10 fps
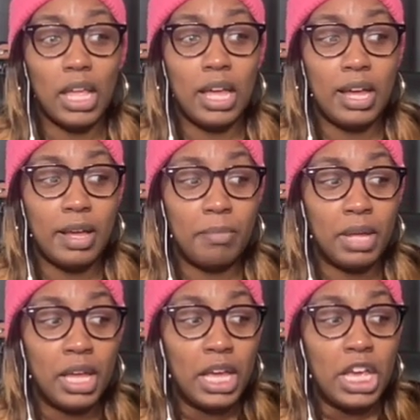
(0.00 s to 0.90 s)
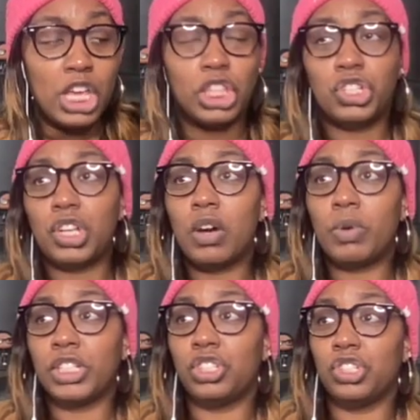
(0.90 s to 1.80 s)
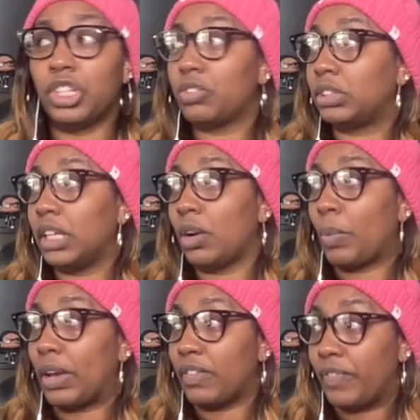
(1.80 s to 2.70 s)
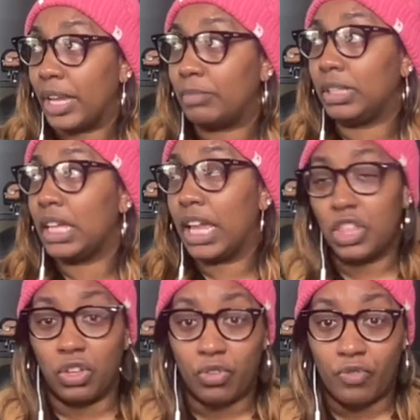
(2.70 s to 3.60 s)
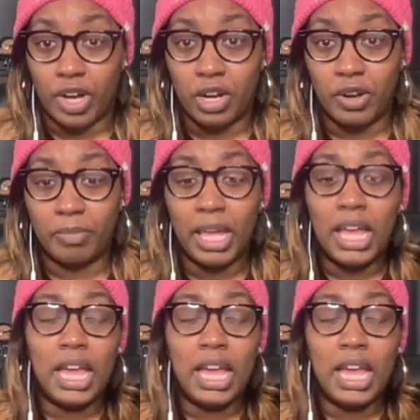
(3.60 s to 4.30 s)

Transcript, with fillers: Um, the show is generally around the family and their farm,